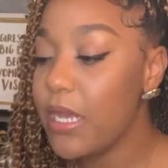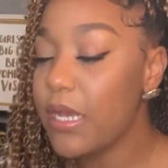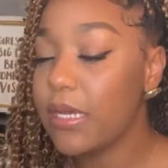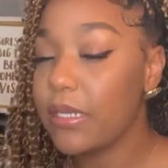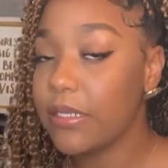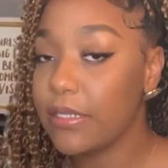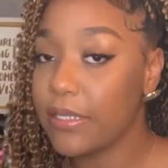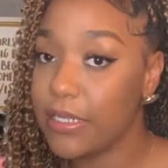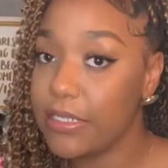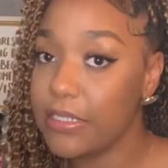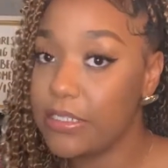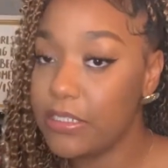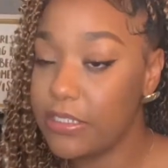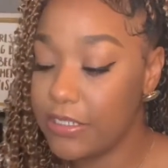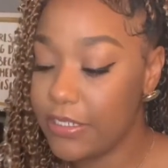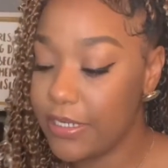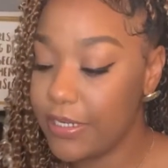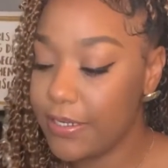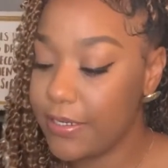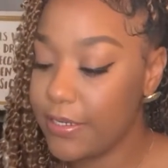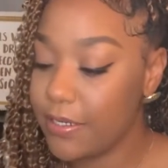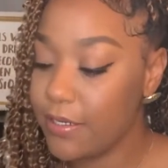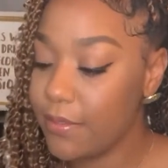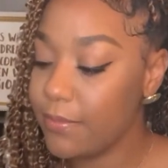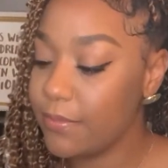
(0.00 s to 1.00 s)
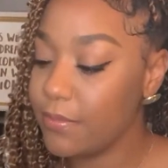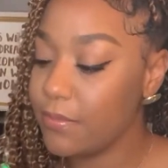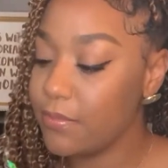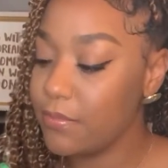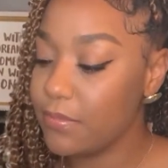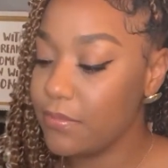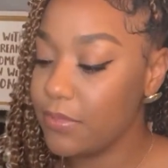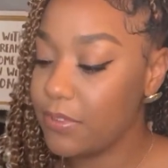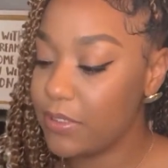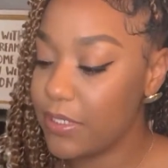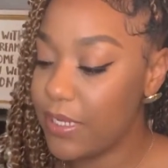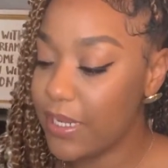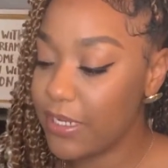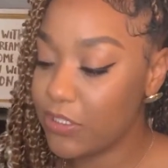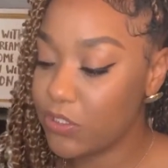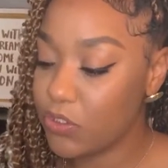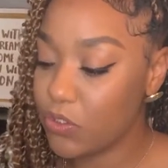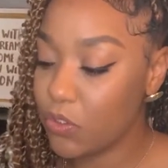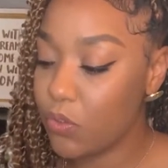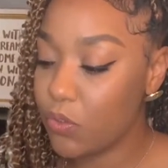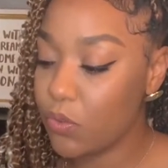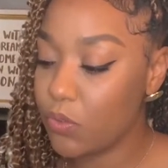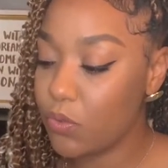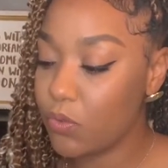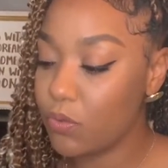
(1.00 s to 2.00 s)
Let's Jam, extra
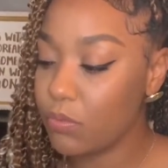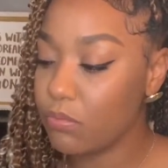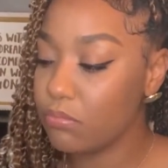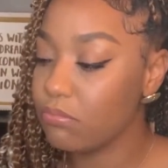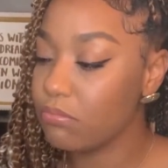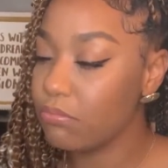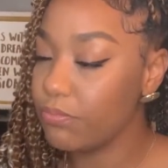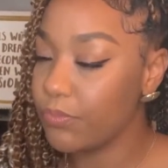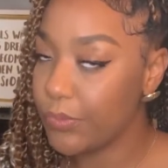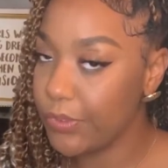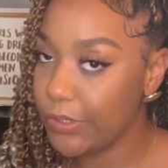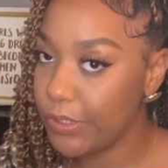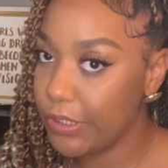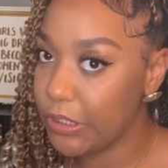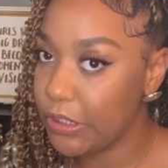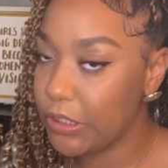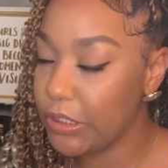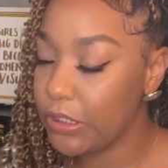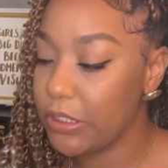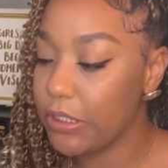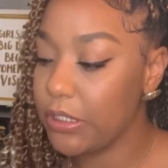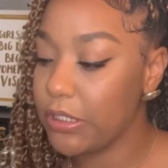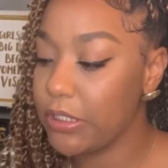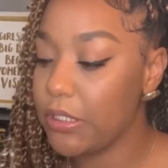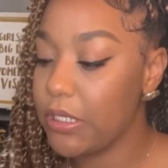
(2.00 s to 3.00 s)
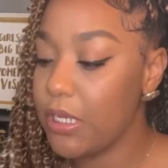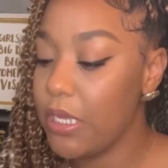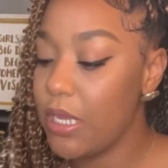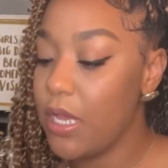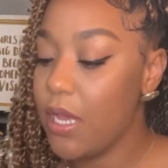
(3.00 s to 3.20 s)
hold, really good.